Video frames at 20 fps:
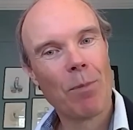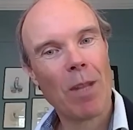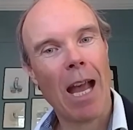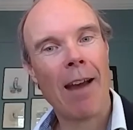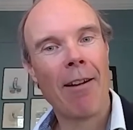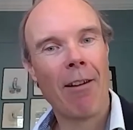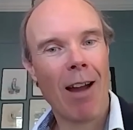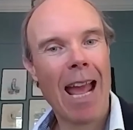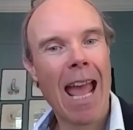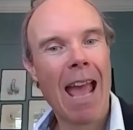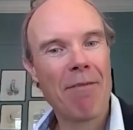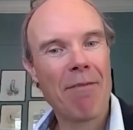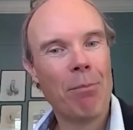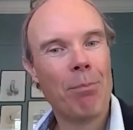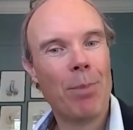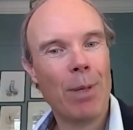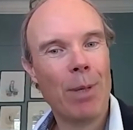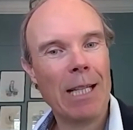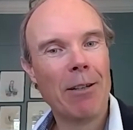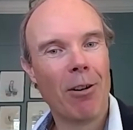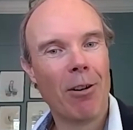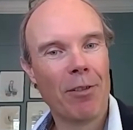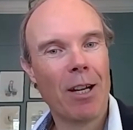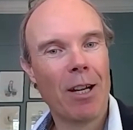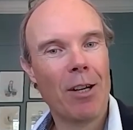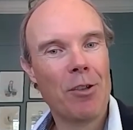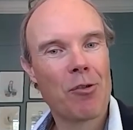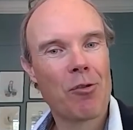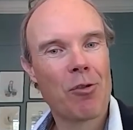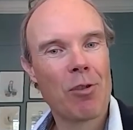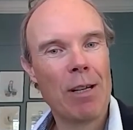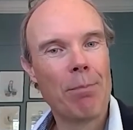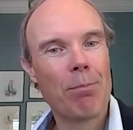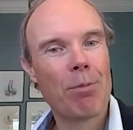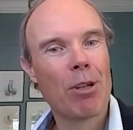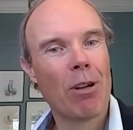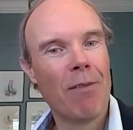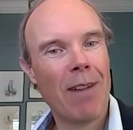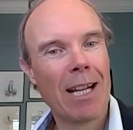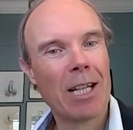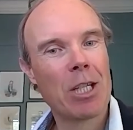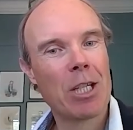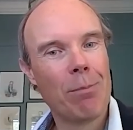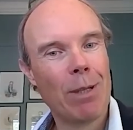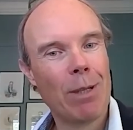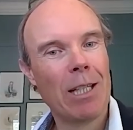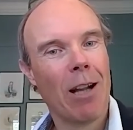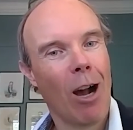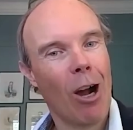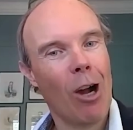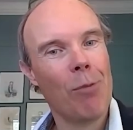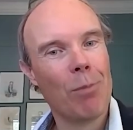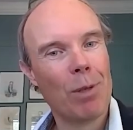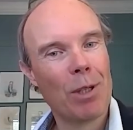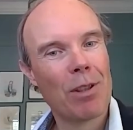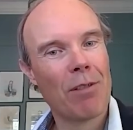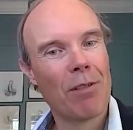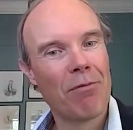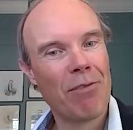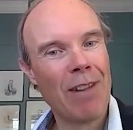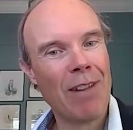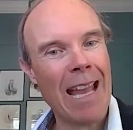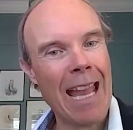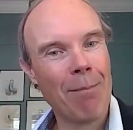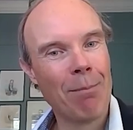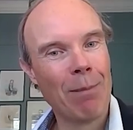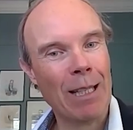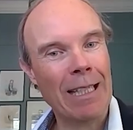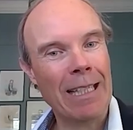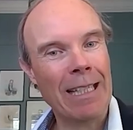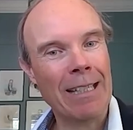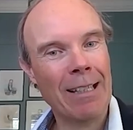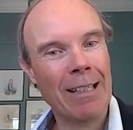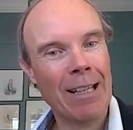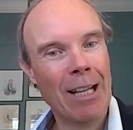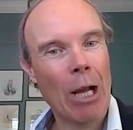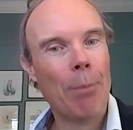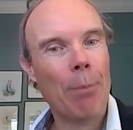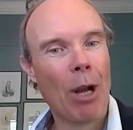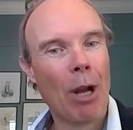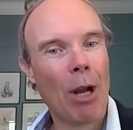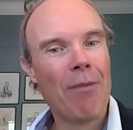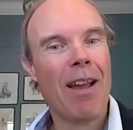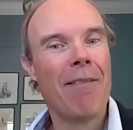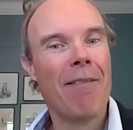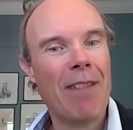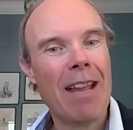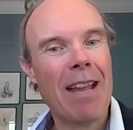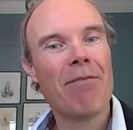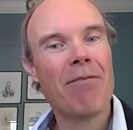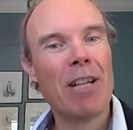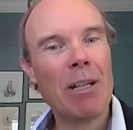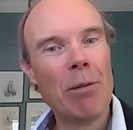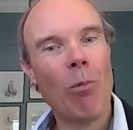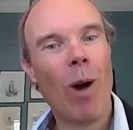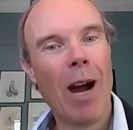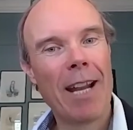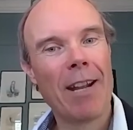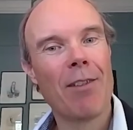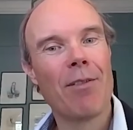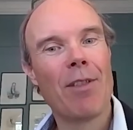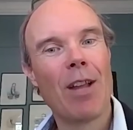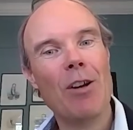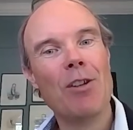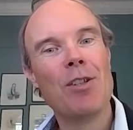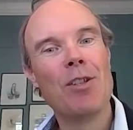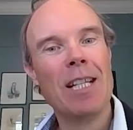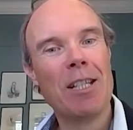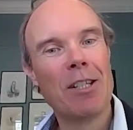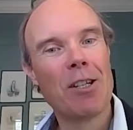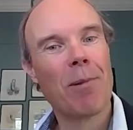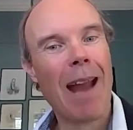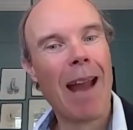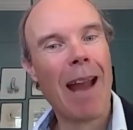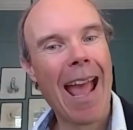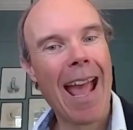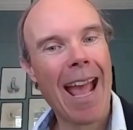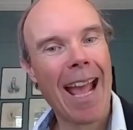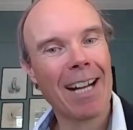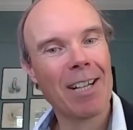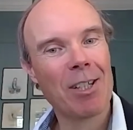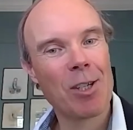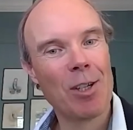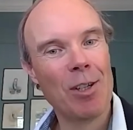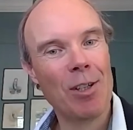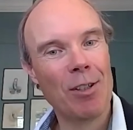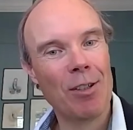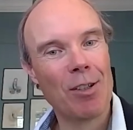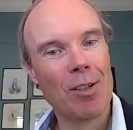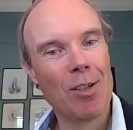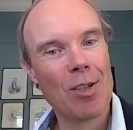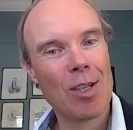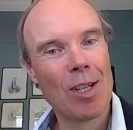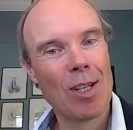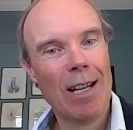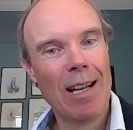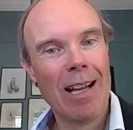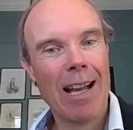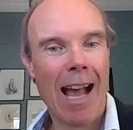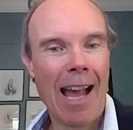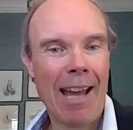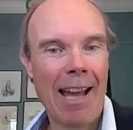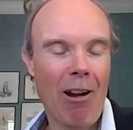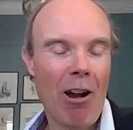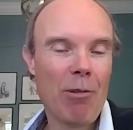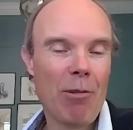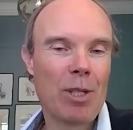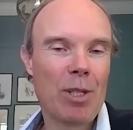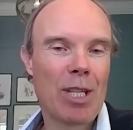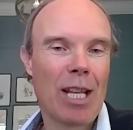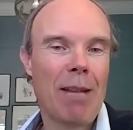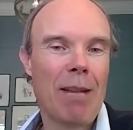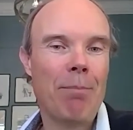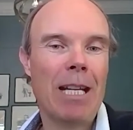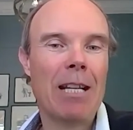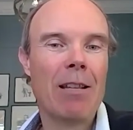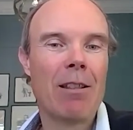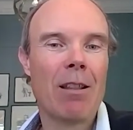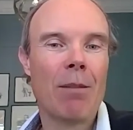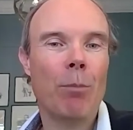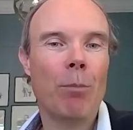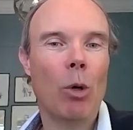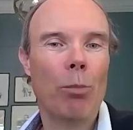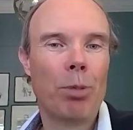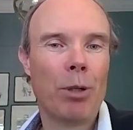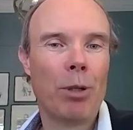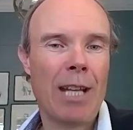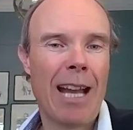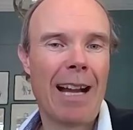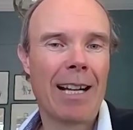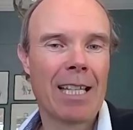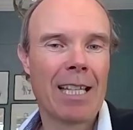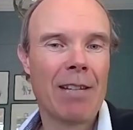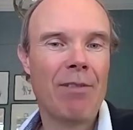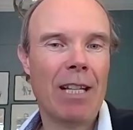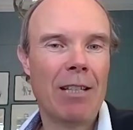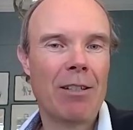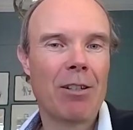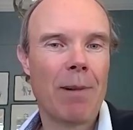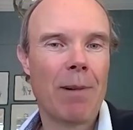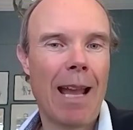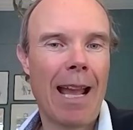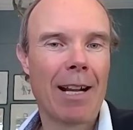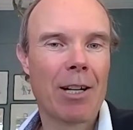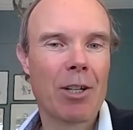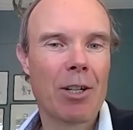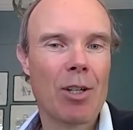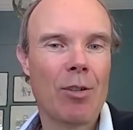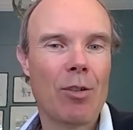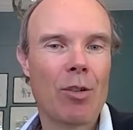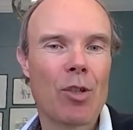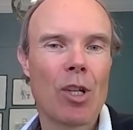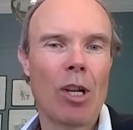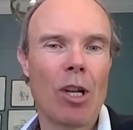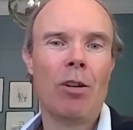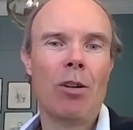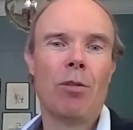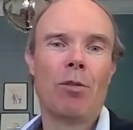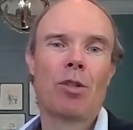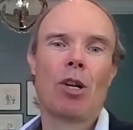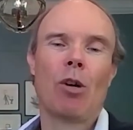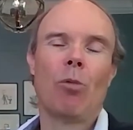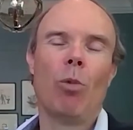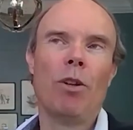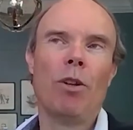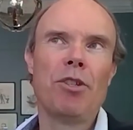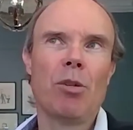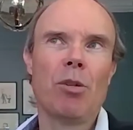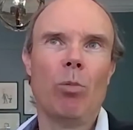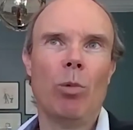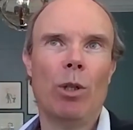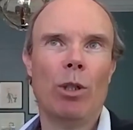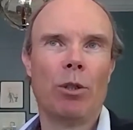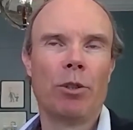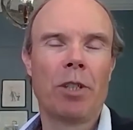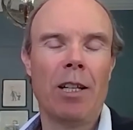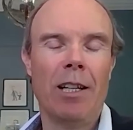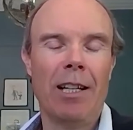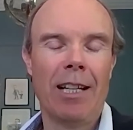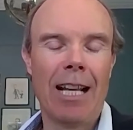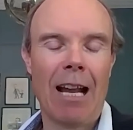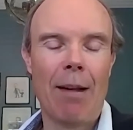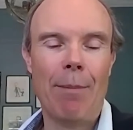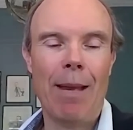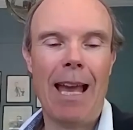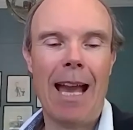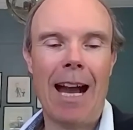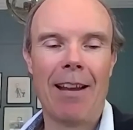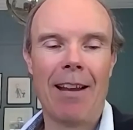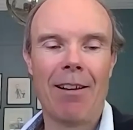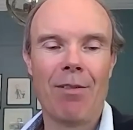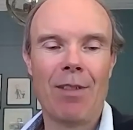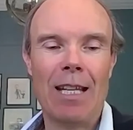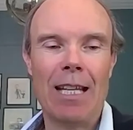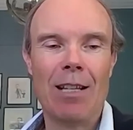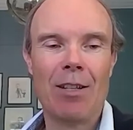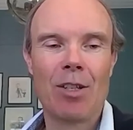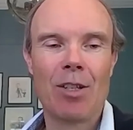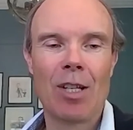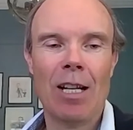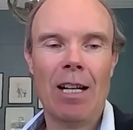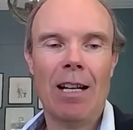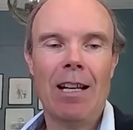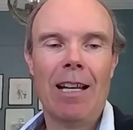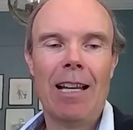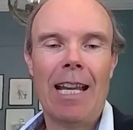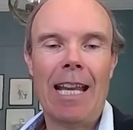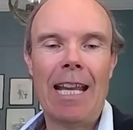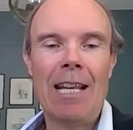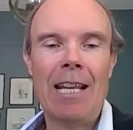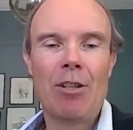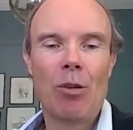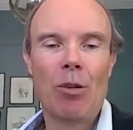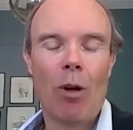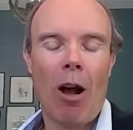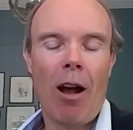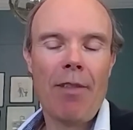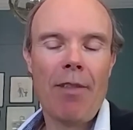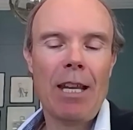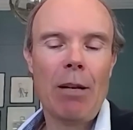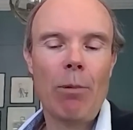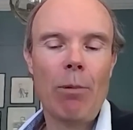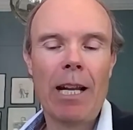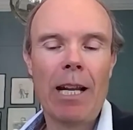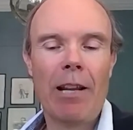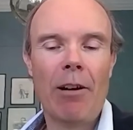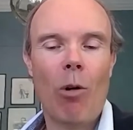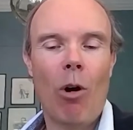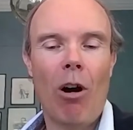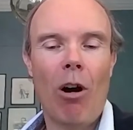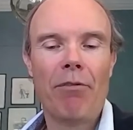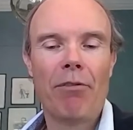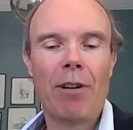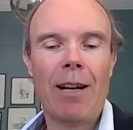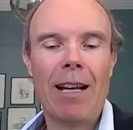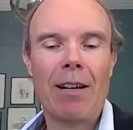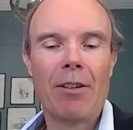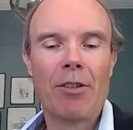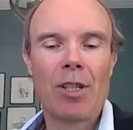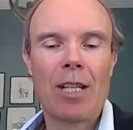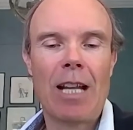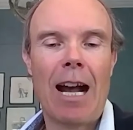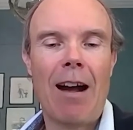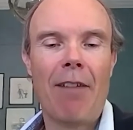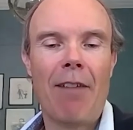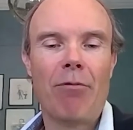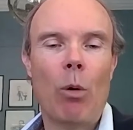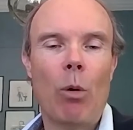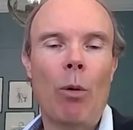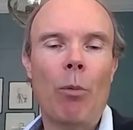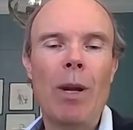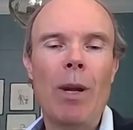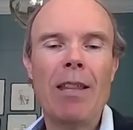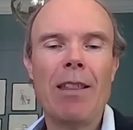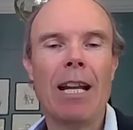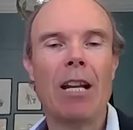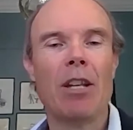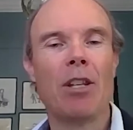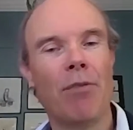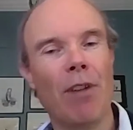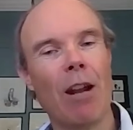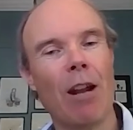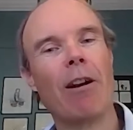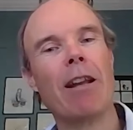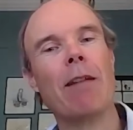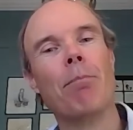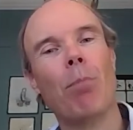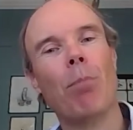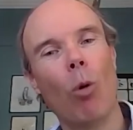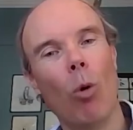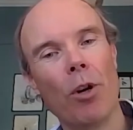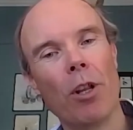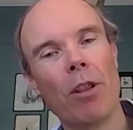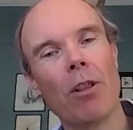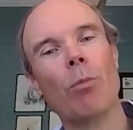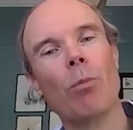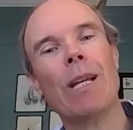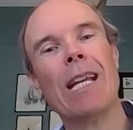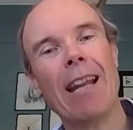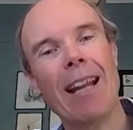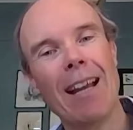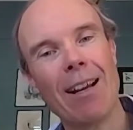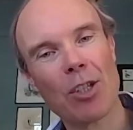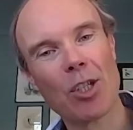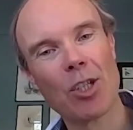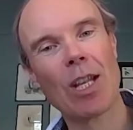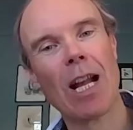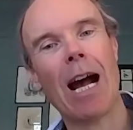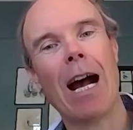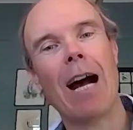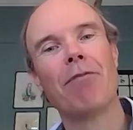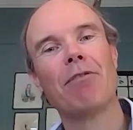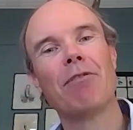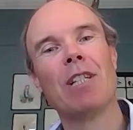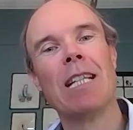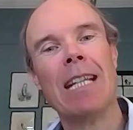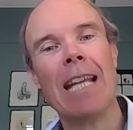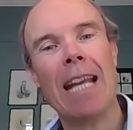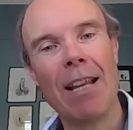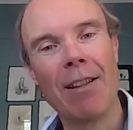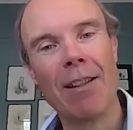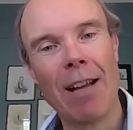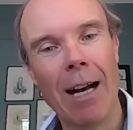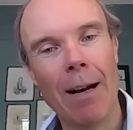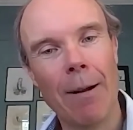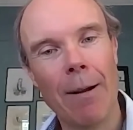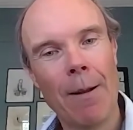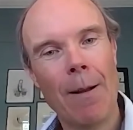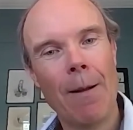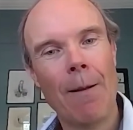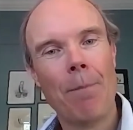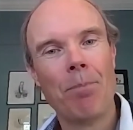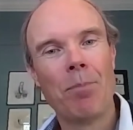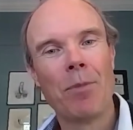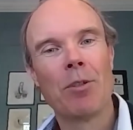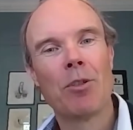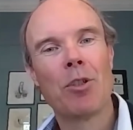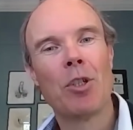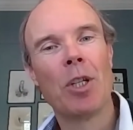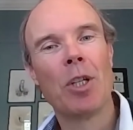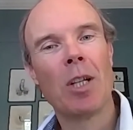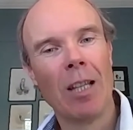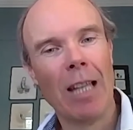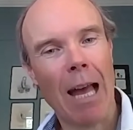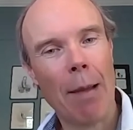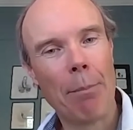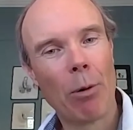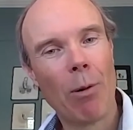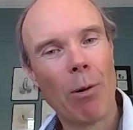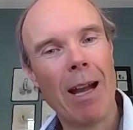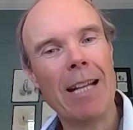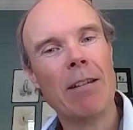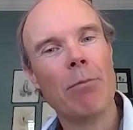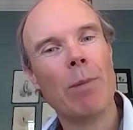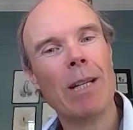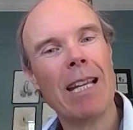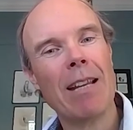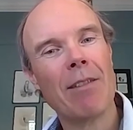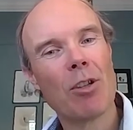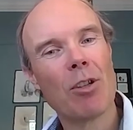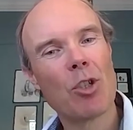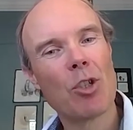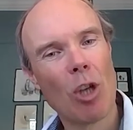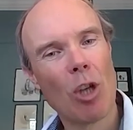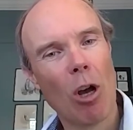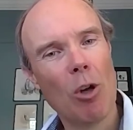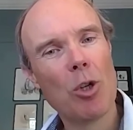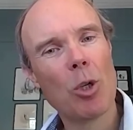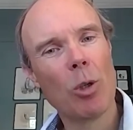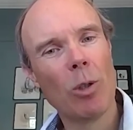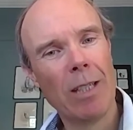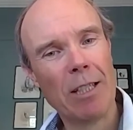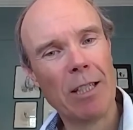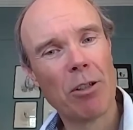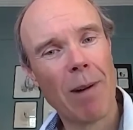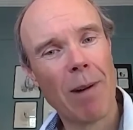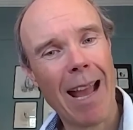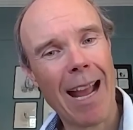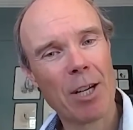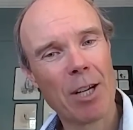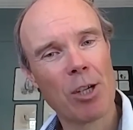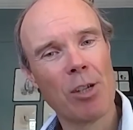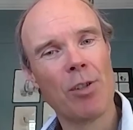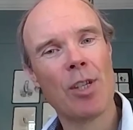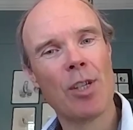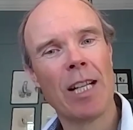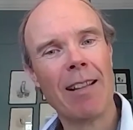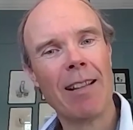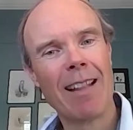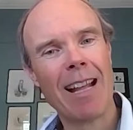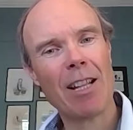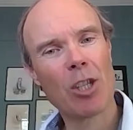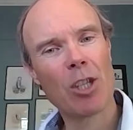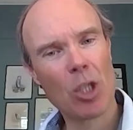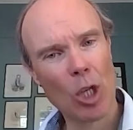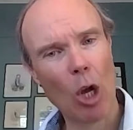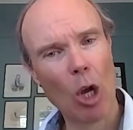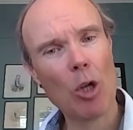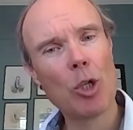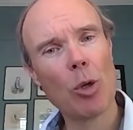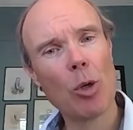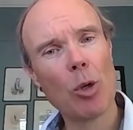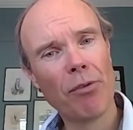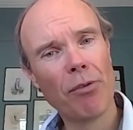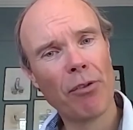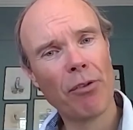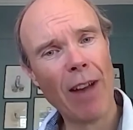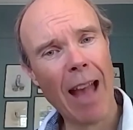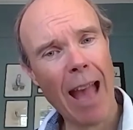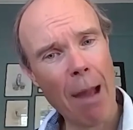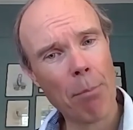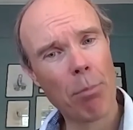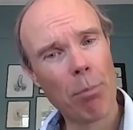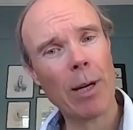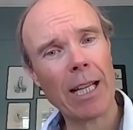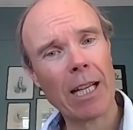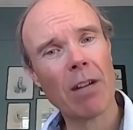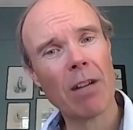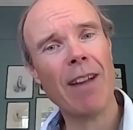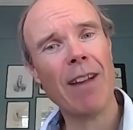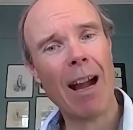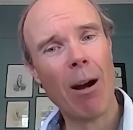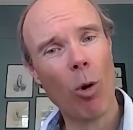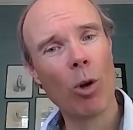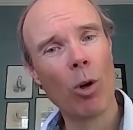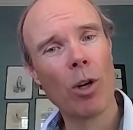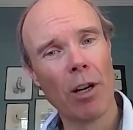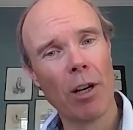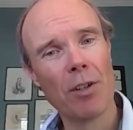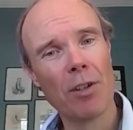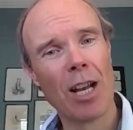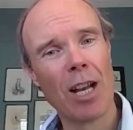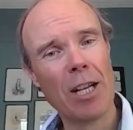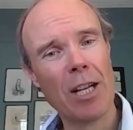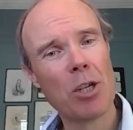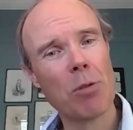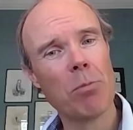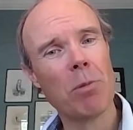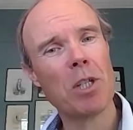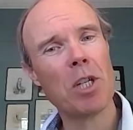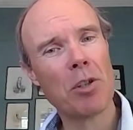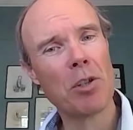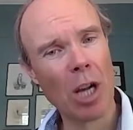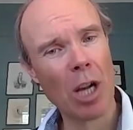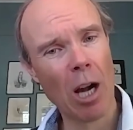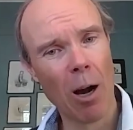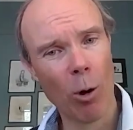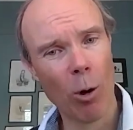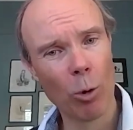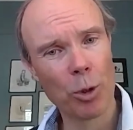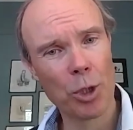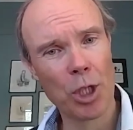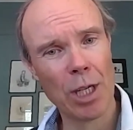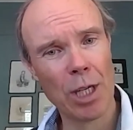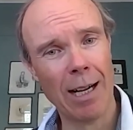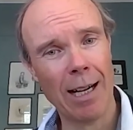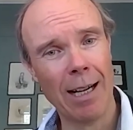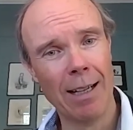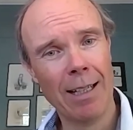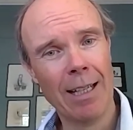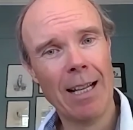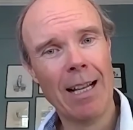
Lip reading: and I haven't been on those trips. I've actually been home with the family, but I've had every one of those interactions, and I would say many of them more productive interactions. So what's the world going to come out of this is, I think we're going to offer our staff, we think it's very important we get our staff together to collaborate, and we get the social interactions and get that social fabric of our organisation, which is culture.